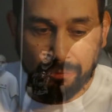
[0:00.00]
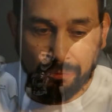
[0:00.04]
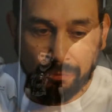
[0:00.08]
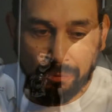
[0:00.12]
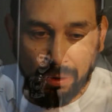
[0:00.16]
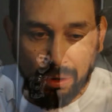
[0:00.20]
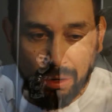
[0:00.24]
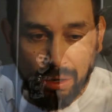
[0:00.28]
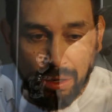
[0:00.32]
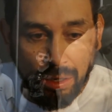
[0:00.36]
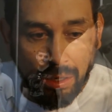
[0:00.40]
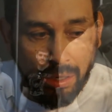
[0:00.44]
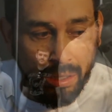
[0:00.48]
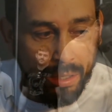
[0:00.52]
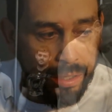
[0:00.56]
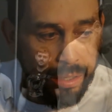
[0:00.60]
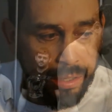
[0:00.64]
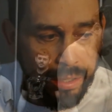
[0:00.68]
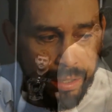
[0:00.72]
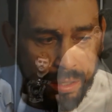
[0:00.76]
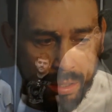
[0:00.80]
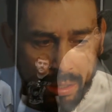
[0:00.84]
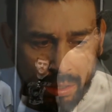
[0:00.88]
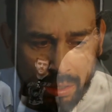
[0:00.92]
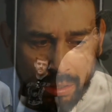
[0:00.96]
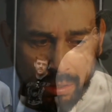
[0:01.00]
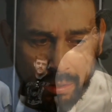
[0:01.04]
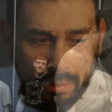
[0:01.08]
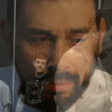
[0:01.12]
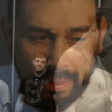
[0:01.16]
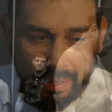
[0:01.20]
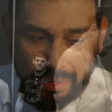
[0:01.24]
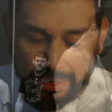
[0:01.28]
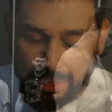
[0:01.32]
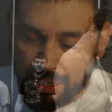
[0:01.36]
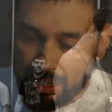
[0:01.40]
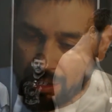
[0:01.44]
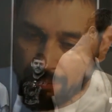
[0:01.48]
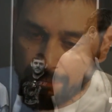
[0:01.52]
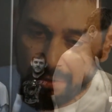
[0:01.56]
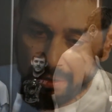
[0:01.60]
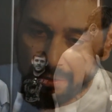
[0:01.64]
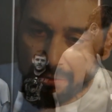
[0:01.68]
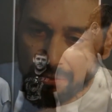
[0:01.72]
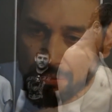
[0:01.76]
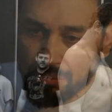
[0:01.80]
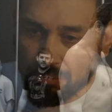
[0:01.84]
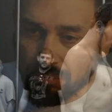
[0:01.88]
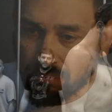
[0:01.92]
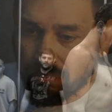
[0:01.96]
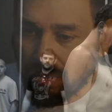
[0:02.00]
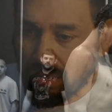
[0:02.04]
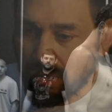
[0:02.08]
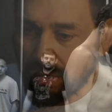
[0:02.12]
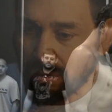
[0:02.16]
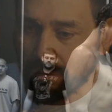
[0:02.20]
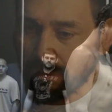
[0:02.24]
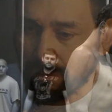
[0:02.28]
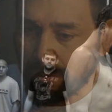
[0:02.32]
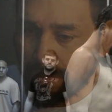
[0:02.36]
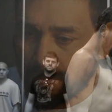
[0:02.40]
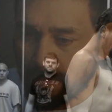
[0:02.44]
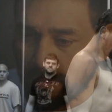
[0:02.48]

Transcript: wrong. I can't make 205.